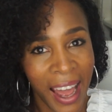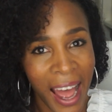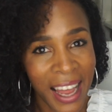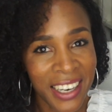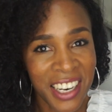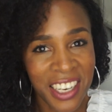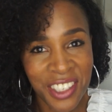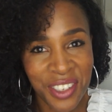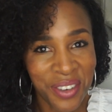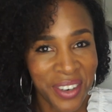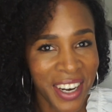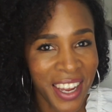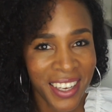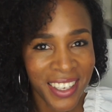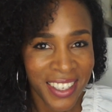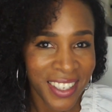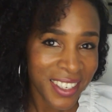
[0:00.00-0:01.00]
I just do
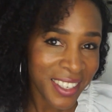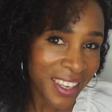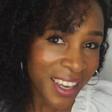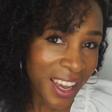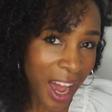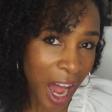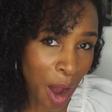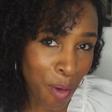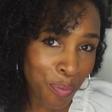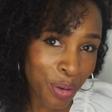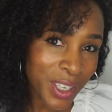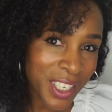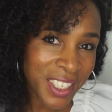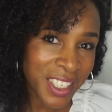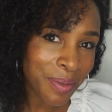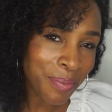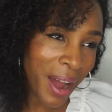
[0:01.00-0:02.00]
this. I'll
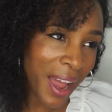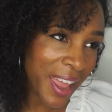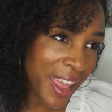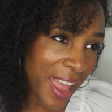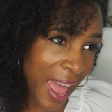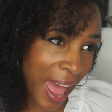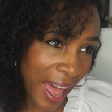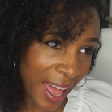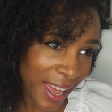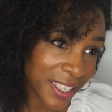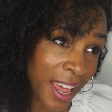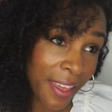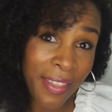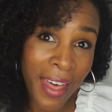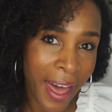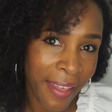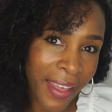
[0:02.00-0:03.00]
put it in my hair,
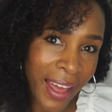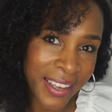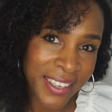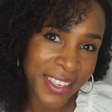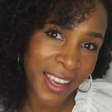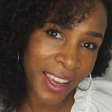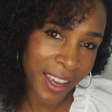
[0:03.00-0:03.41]
and that's